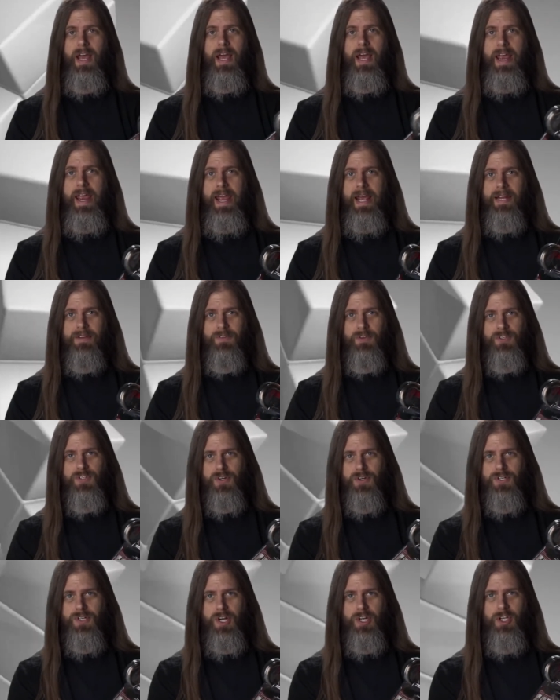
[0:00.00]
And if you
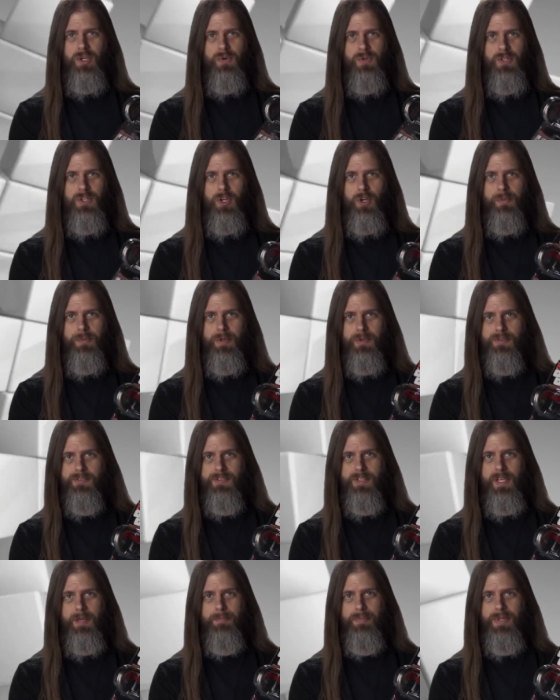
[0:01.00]
search on YouTube, you'll
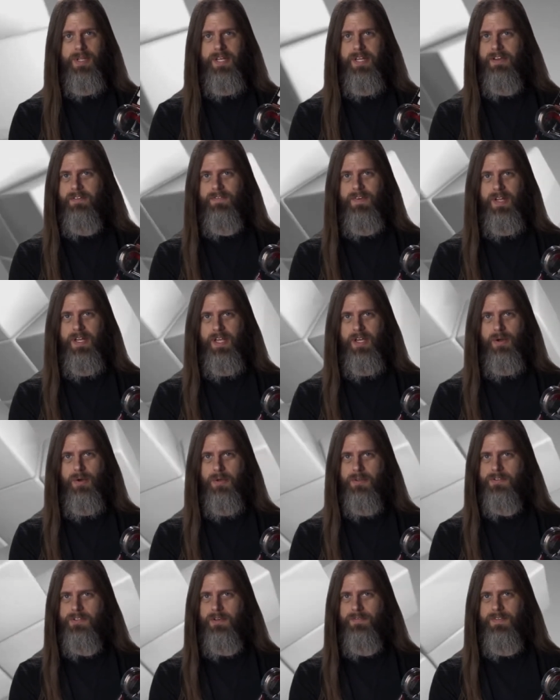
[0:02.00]
see plenty of
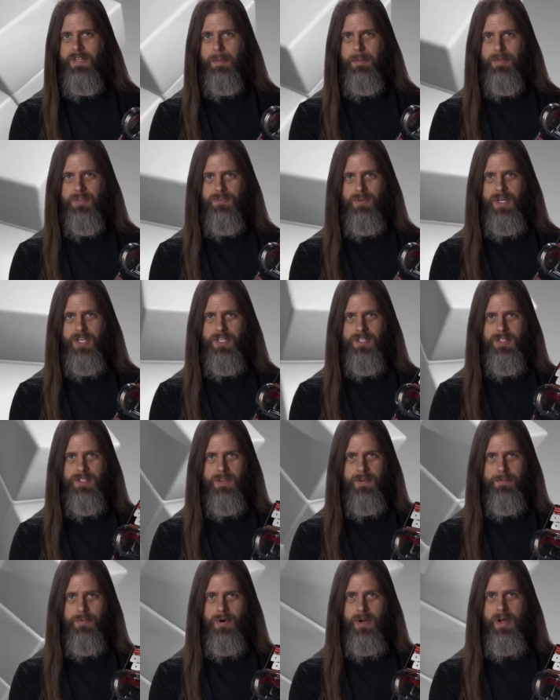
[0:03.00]
videos of demonstrations
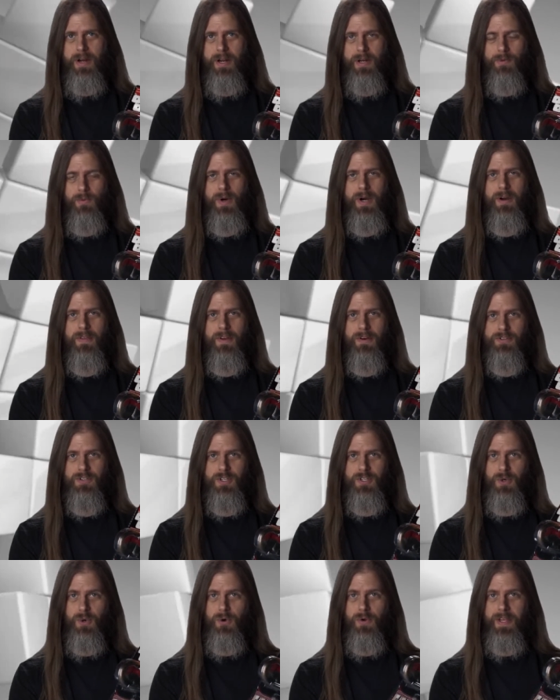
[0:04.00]
of the product where there's a
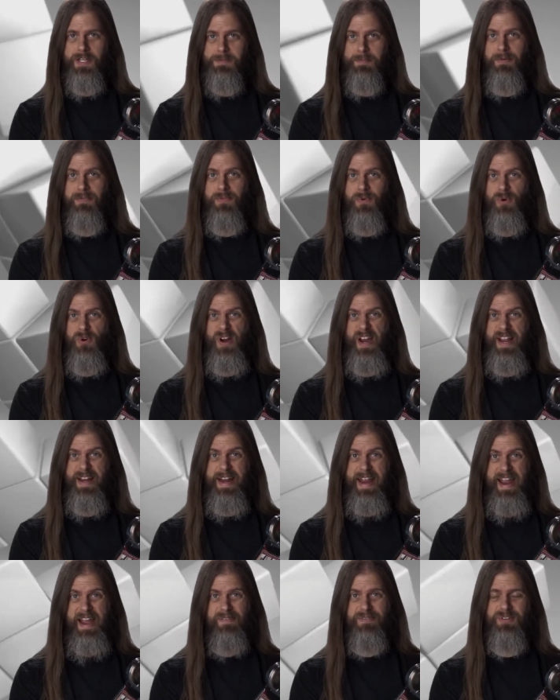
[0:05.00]
door that's before and
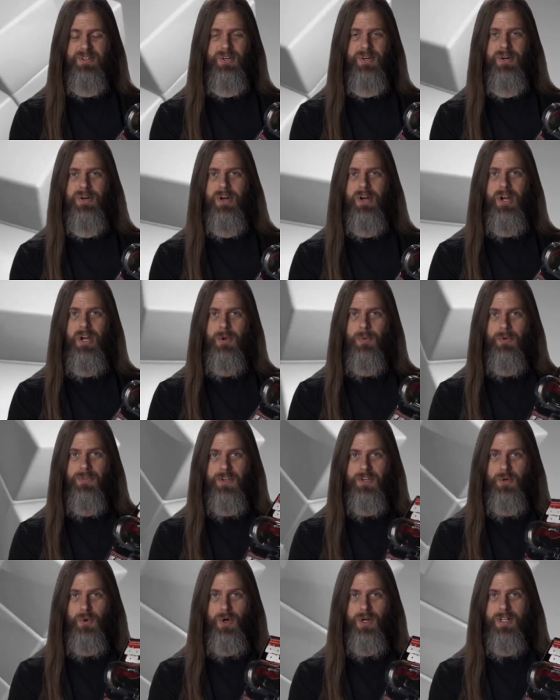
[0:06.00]
after with a
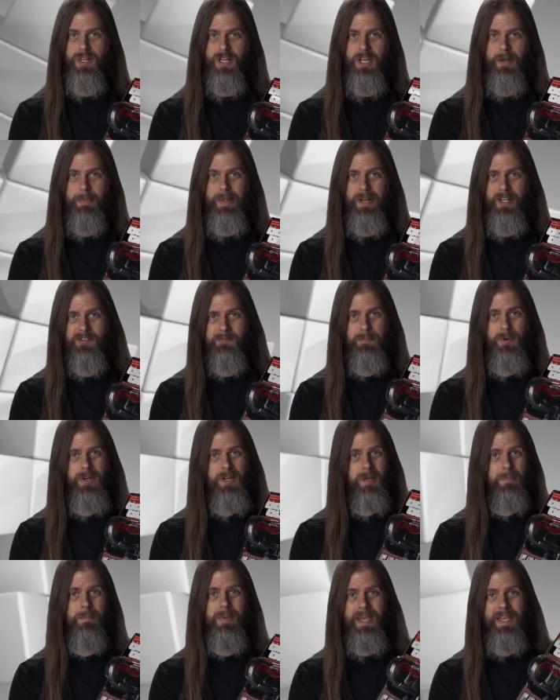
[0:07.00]
door club, and it's
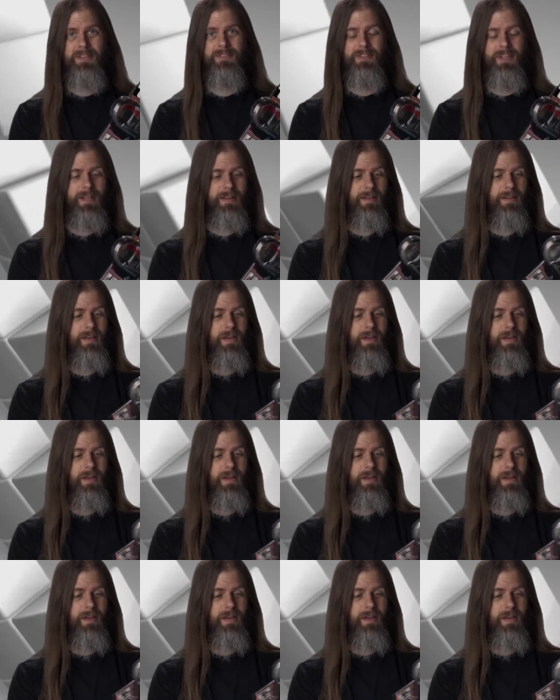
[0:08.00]
pretty amazing